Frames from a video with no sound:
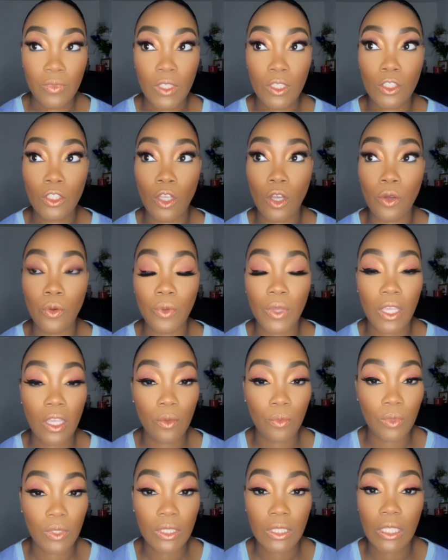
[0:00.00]
So
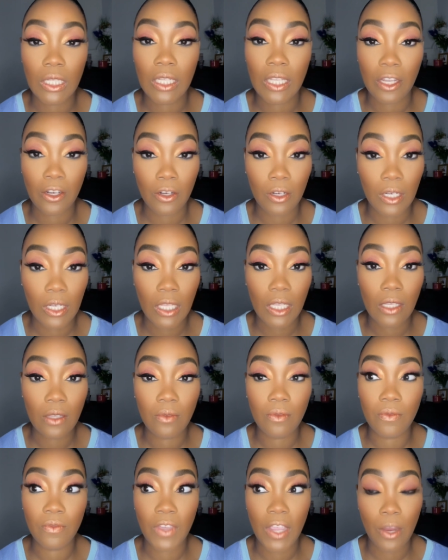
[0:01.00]
it was literally
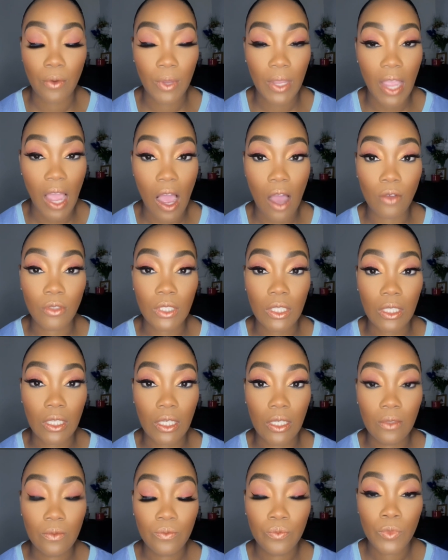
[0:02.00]
very
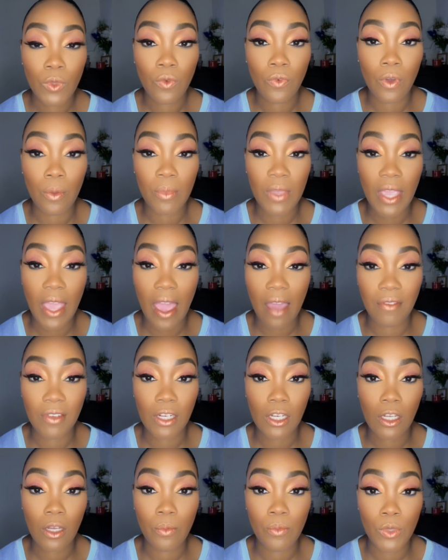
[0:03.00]
costly for me having
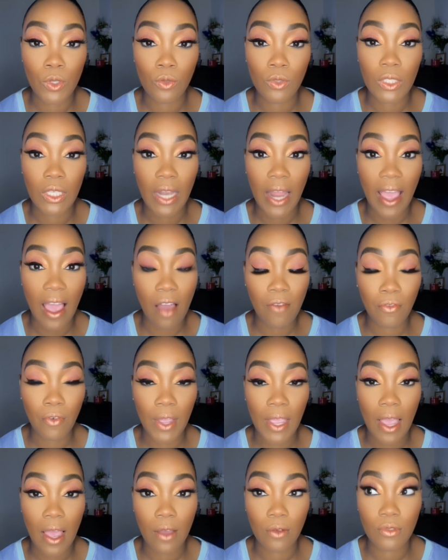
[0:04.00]
to commute to the
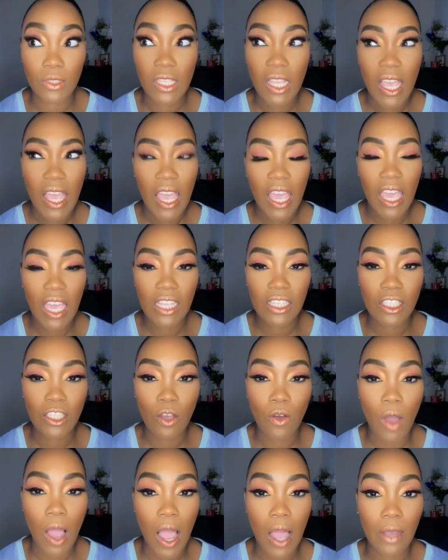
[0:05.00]
halfway house. And
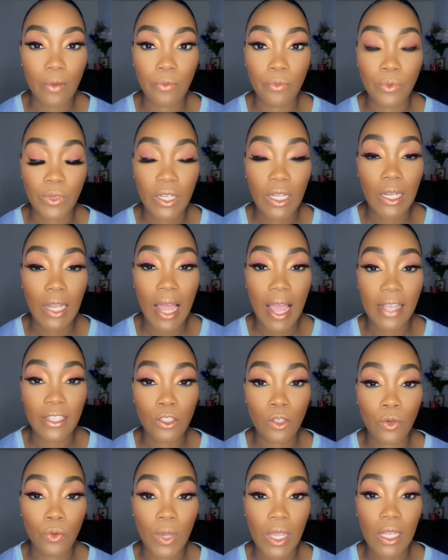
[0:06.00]
so I
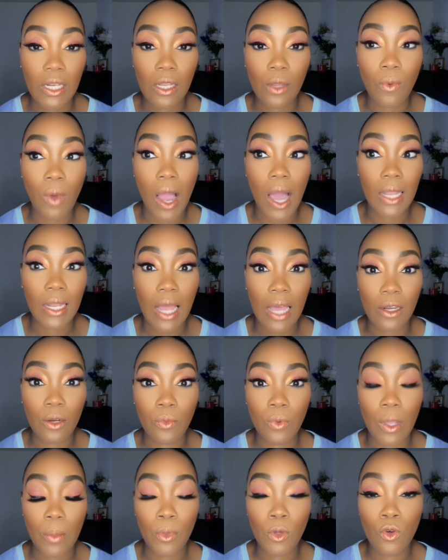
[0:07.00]
realized quickly why a lot
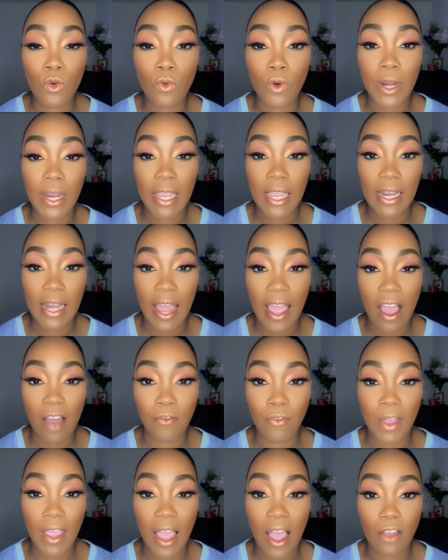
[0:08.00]
of women who were in the
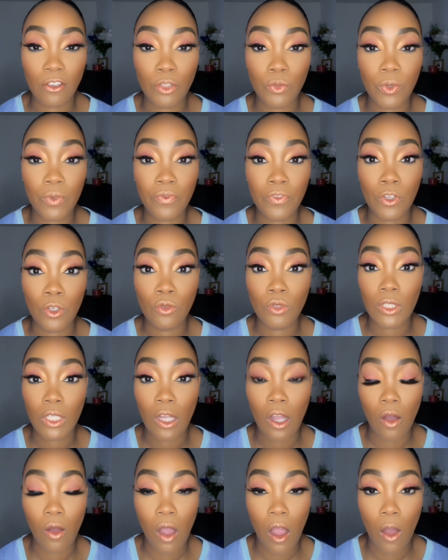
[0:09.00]
halfway house refused to
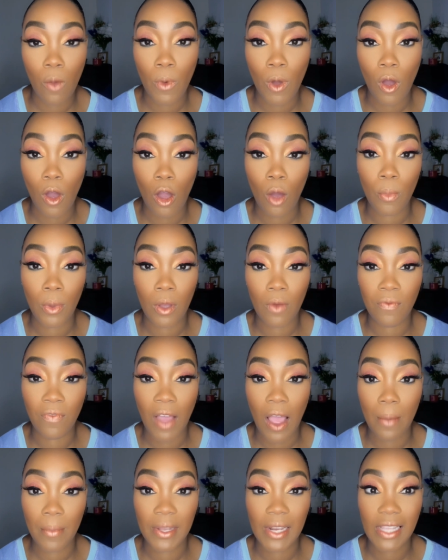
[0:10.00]
go home on home
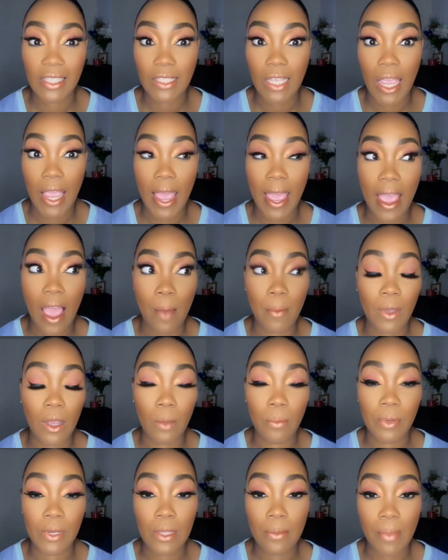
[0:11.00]
confinement. They say, hey, I'm going to
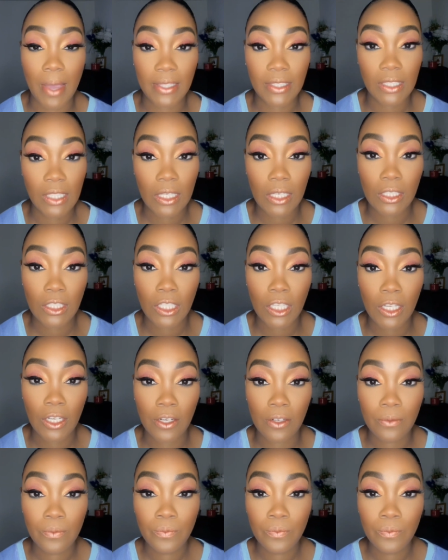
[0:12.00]
complete my sentence here.